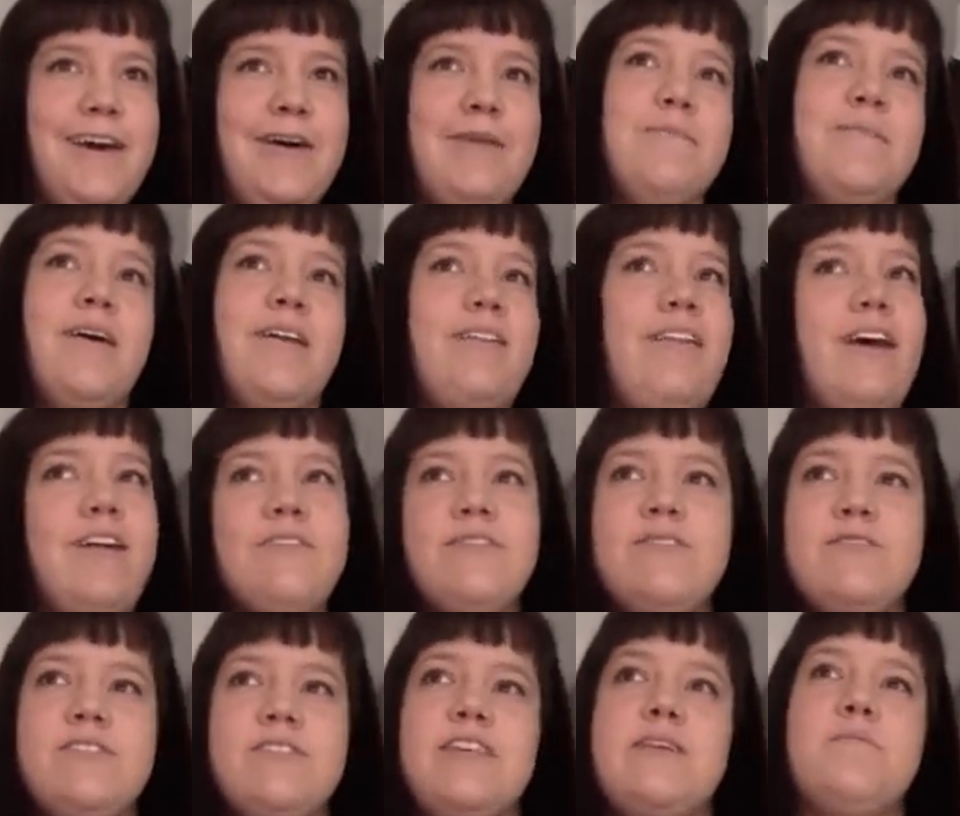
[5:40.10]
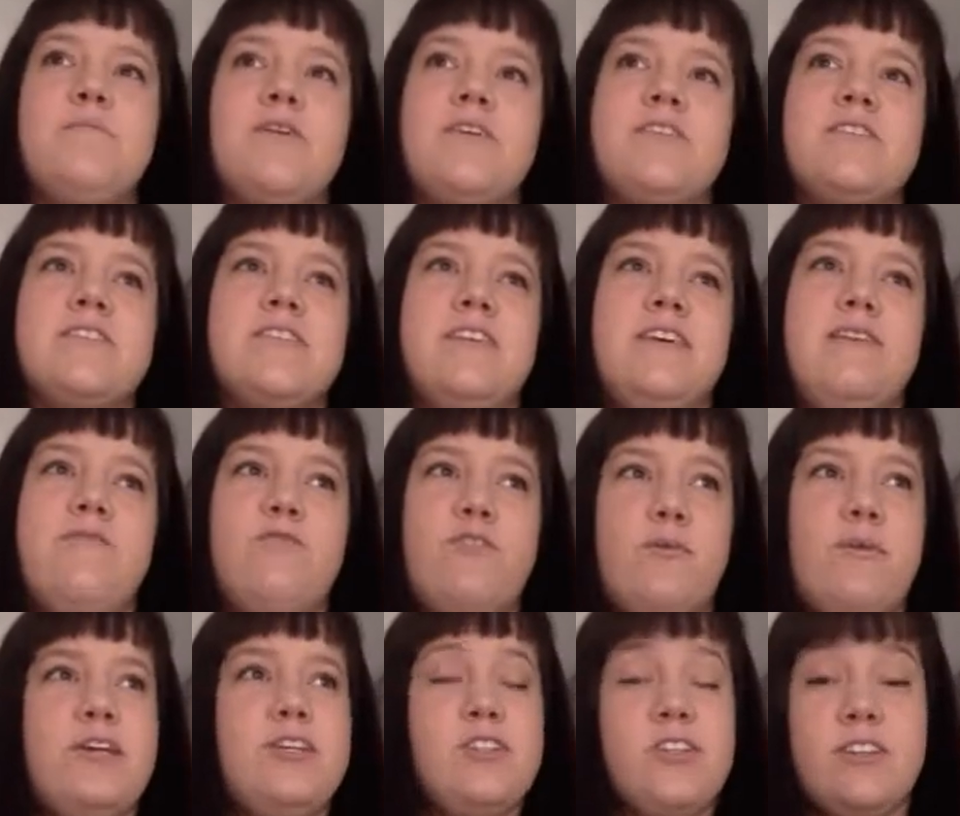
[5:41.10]
Um, a lot of those ebooks, the
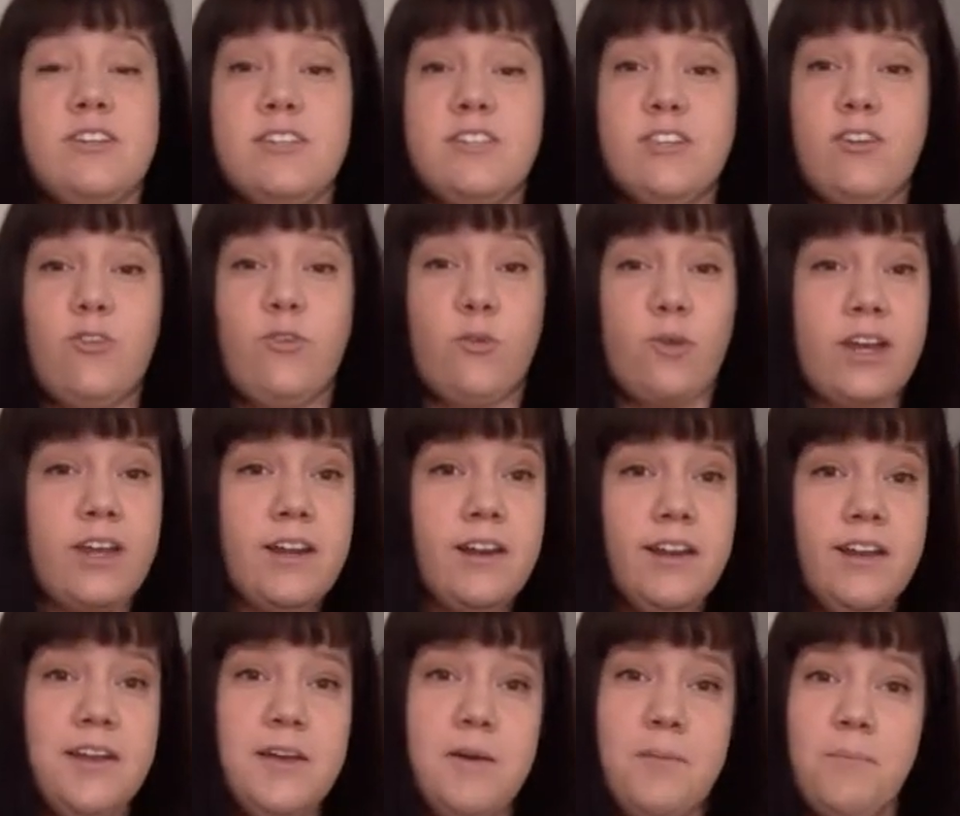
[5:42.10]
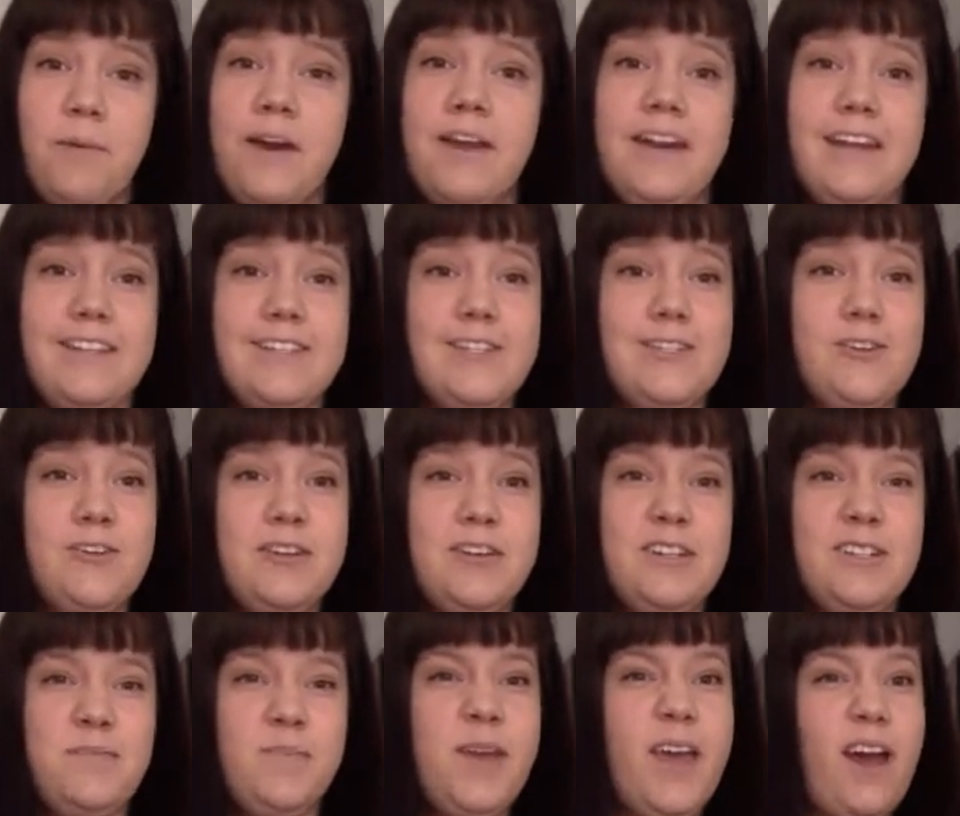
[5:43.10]
information is still great, but it's
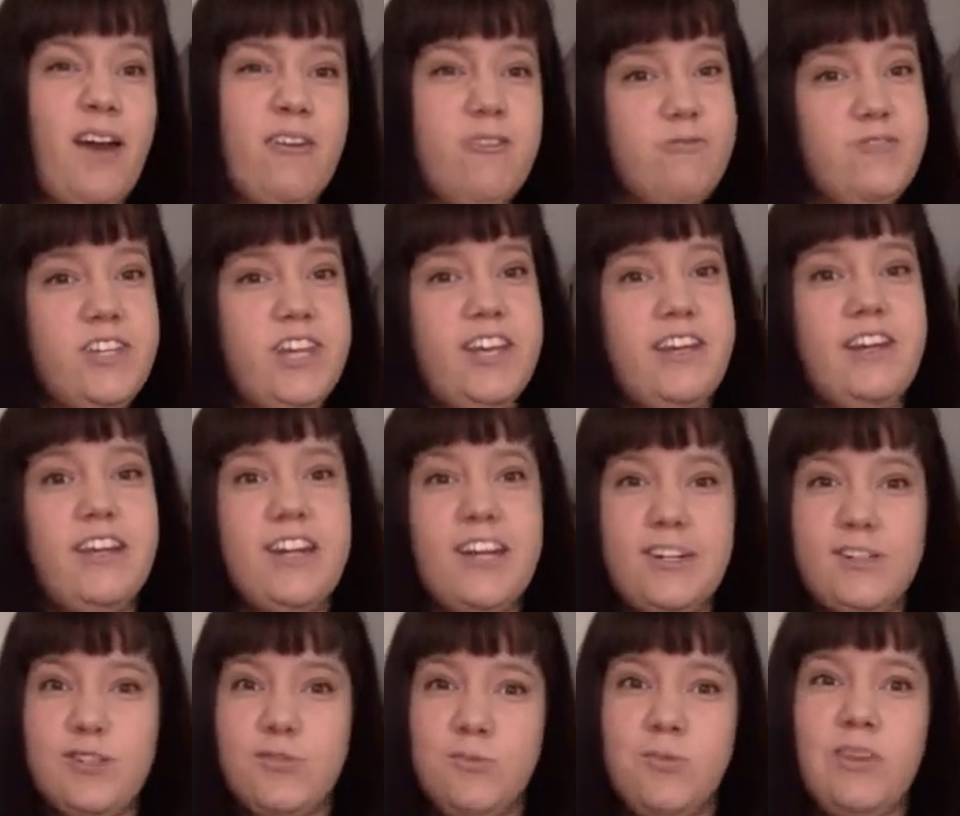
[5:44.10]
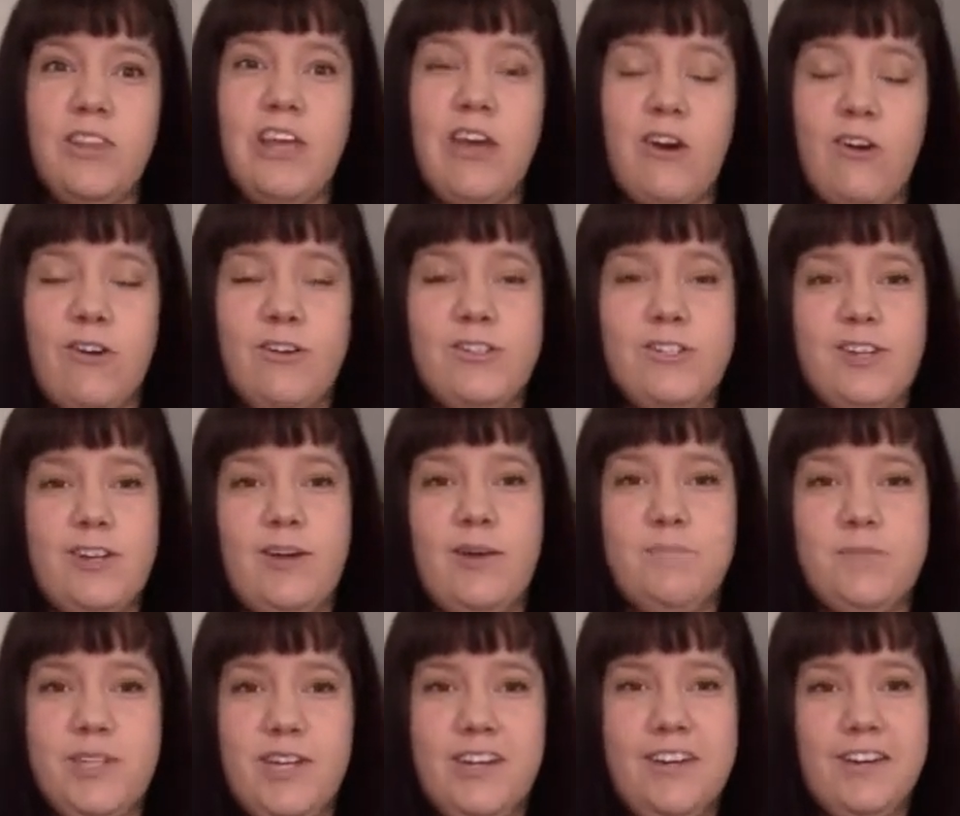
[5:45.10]
starting to be out of date, and it's really hard to
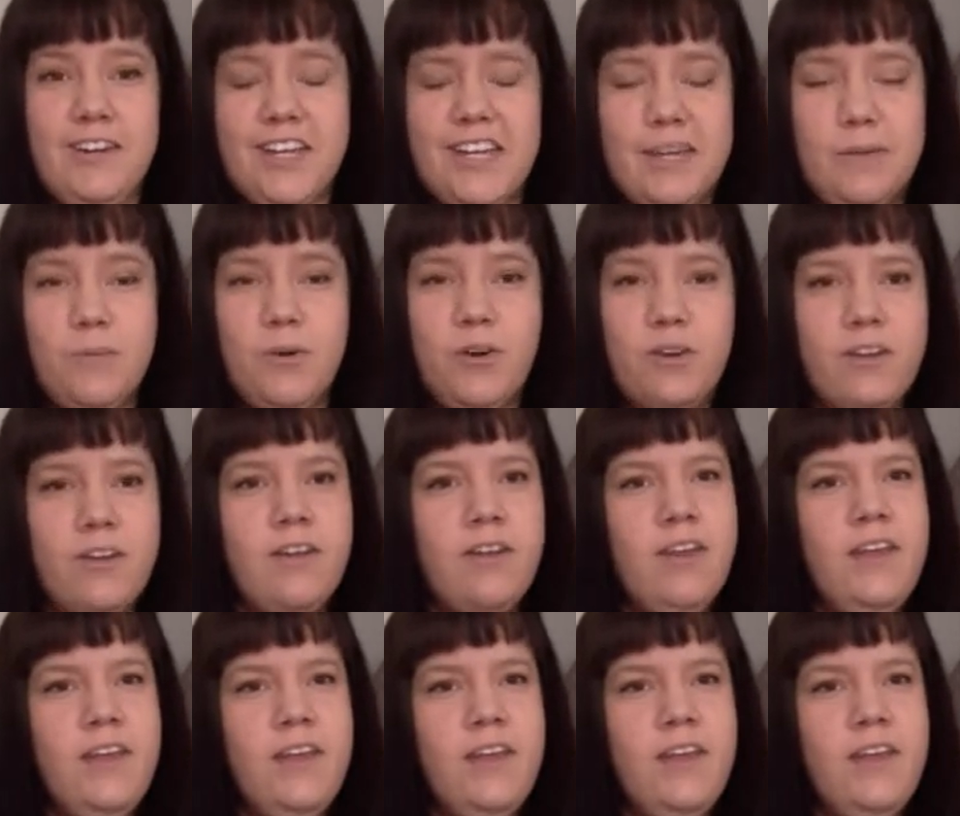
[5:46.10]
update an ebook.